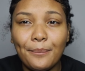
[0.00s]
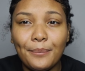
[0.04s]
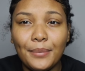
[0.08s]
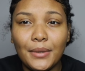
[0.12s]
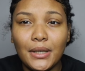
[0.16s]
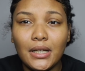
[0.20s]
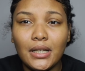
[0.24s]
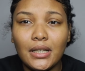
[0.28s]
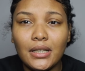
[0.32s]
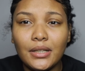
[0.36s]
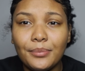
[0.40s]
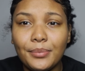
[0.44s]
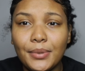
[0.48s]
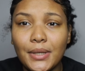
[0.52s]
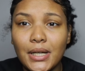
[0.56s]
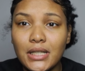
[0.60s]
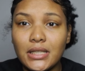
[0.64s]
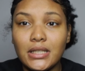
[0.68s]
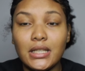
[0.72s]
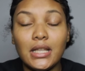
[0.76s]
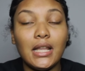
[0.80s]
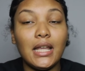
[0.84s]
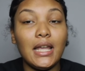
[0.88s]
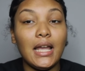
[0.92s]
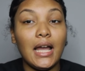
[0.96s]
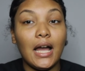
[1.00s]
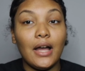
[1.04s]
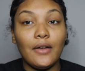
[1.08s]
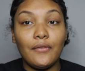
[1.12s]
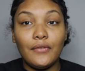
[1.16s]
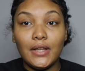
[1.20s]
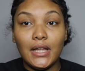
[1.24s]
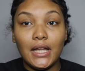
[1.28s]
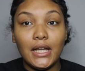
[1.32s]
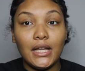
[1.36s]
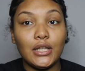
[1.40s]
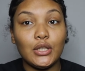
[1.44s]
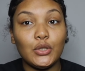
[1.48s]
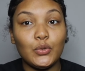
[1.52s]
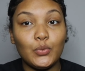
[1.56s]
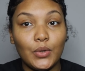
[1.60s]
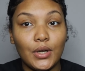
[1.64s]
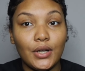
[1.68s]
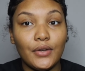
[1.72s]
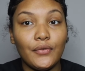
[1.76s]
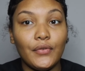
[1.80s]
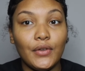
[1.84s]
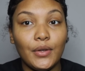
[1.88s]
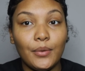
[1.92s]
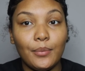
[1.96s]
But personally, I feel like it's
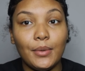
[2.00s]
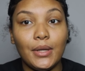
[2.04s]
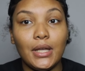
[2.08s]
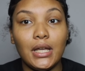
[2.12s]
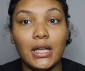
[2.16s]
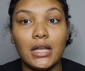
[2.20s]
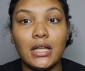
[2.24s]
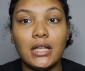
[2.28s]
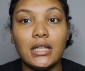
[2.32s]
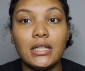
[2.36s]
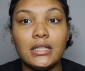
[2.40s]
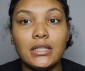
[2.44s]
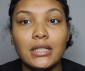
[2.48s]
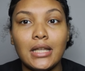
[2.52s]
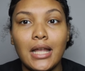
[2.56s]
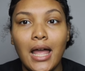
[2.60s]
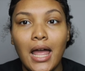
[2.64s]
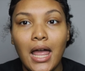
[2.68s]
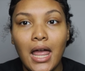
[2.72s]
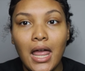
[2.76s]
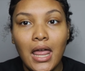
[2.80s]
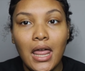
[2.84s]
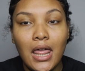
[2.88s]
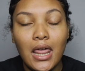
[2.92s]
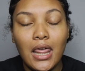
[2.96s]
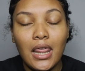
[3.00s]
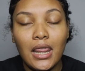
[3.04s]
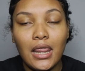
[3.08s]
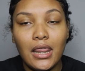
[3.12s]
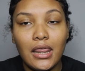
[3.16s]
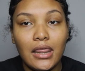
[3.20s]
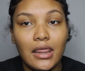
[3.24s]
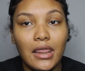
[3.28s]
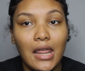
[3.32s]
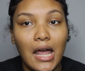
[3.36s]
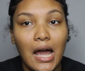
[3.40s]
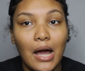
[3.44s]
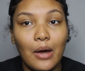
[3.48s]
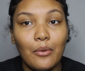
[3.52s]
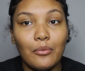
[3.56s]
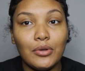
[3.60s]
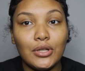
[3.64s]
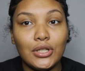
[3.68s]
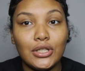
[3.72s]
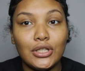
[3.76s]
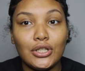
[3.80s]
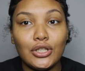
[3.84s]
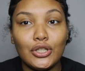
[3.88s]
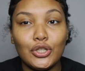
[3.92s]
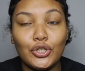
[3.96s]
worth it because that
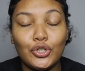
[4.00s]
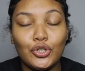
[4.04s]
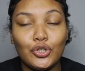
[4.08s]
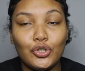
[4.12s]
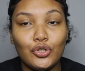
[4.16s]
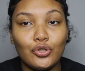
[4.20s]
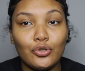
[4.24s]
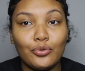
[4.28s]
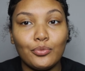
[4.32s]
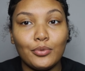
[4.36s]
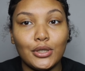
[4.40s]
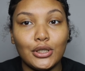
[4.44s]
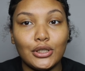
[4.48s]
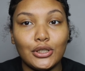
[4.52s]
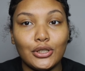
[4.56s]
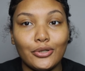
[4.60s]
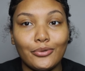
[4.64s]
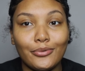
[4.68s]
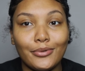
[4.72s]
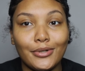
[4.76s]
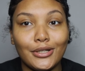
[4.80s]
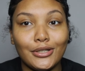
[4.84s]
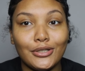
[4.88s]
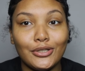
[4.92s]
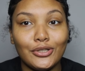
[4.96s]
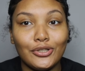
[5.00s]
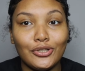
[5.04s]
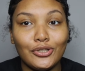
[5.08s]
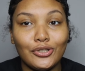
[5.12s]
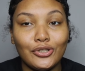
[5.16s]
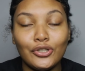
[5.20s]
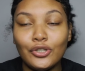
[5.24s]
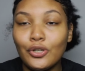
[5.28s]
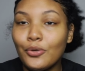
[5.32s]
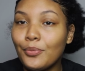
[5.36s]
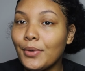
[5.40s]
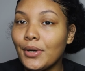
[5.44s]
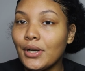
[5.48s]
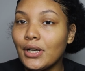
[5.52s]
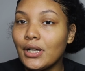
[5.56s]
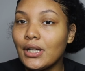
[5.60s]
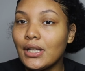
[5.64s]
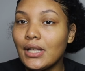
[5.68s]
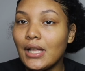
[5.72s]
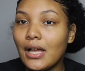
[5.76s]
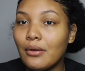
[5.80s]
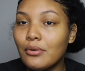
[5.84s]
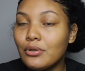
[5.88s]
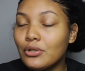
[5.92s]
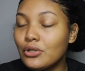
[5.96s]
was super good.
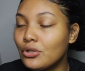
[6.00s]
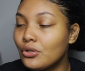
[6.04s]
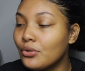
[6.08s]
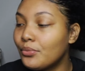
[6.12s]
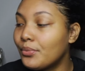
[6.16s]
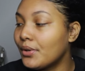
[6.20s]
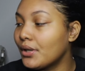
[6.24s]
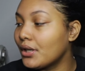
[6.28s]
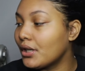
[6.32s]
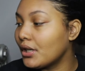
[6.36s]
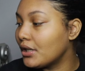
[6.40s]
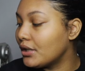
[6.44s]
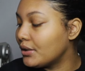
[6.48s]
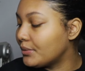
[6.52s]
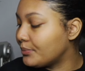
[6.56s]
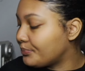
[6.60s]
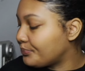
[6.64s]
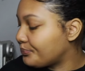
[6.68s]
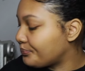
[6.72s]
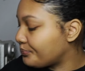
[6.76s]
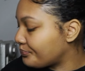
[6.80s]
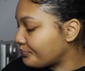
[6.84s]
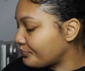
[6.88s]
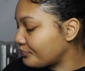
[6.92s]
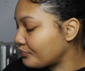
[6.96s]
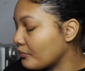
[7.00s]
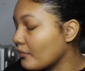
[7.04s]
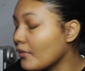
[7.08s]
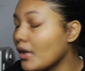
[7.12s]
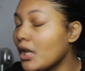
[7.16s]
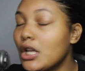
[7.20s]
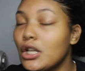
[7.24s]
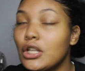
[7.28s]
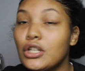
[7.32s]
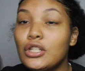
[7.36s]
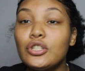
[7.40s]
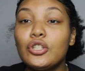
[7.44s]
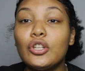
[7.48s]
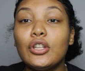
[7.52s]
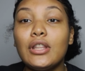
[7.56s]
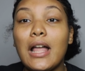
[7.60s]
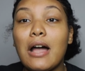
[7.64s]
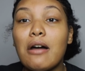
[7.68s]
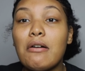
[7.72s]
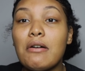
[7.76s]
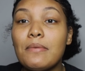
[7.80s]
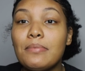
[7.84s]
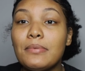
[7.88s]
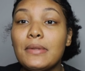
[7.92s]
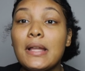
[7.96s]
That was super good. So
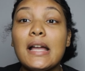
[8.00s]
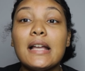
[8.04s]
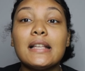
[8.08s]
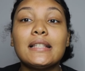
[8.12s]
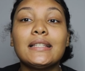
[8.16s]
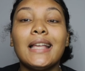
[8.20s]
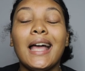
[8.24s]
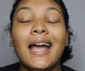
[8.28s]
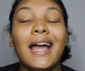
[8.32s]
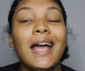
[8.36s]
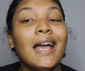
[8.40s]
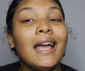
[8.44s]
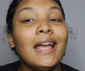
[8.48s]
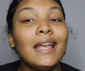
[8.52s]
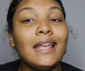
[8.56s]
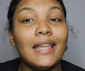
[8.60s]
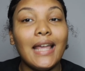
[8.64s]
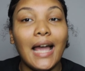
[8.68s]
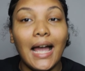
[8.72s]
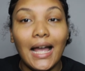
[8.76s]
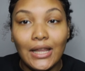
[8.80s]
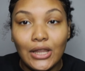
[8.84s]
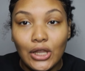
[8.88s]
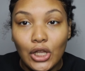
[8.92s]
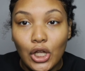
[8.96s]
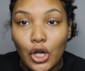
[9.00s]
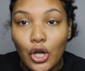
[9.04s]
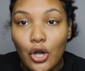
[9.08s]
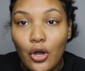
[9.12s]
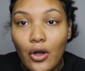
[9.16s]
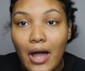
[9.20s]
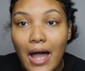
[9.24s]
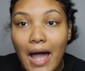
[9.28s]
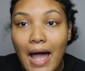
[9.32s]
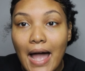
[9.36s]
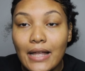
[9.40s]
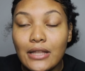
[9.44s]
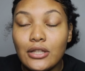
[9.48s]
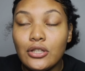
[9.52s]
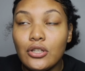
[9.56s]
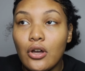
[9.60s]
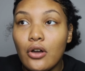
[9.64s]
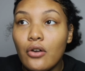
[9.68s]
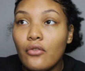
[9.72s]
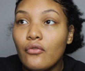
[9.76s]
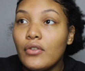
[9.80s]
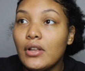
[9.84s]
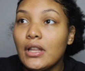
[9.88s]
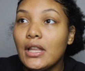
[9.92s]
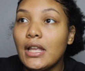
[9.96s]
now up next, y'all know I
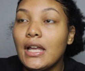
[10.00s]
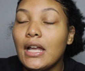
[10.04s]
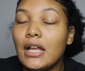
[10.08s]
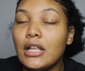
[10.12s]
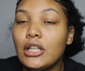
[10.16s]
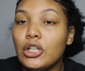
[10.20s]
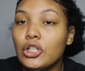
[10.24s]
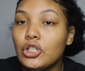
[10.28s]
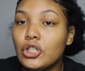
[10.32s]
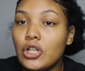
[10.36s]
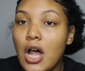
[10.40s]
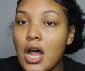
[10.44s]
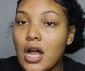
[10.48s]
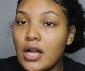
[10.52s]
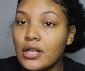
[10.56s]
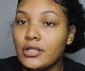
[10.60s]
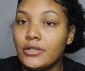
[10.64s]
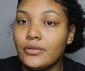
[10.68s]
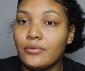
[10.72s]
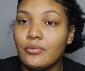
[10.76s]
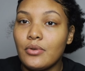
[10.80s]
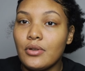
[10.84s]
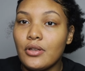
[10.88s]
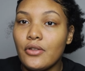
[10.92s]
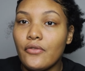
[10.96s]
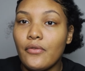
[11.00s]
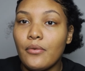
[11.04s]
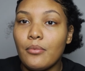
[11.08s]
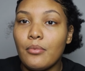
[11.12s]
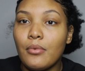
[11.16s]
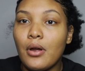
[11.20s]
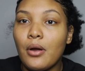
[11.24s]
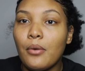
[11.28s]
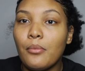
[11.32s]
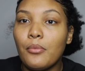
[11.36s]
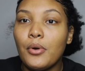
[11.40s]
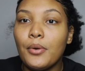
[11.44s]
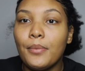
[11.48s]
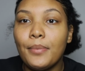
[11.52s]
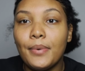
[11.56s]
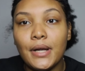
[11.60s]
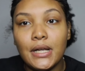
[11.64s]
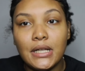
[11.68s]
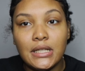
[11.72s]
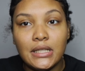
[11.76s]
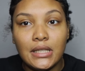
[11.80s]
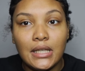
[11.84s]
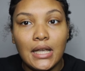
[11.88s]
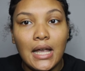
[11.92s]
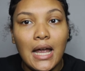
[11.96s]
don't really get the chocolate chip cookie from CRUMBL.
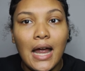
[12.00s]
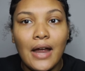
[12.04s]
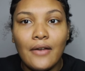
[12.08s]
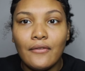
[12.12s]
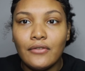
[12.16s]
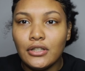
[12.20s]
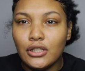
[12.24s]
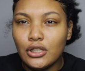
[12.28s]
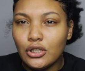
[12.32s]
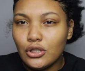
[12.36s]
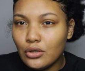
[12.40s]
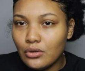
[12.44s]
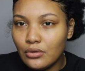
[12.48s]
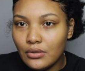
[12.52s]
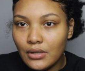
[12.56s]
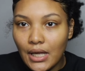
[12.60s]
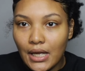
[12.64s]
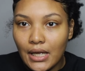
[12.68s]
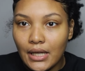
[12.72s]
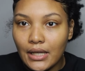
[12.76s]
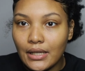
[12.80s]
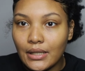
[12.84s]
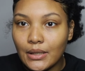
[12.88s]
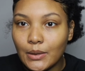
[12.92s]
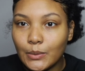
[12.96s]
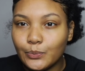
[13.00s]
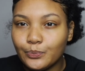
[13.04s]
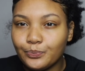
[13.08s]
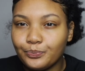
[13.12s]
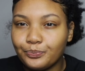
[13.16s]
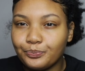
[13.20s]
Personally, I really don't like it.